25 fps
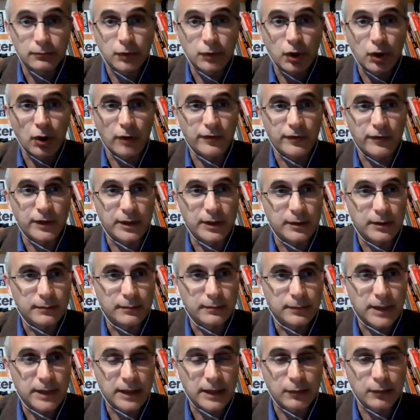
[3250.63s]
COVID,
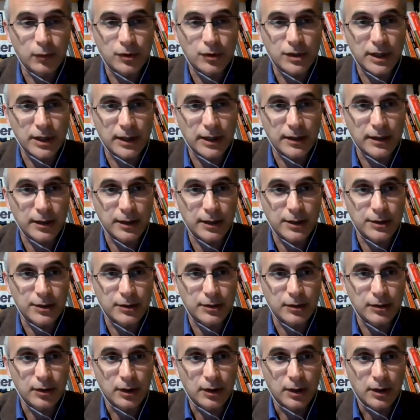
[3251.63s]
that was another issue.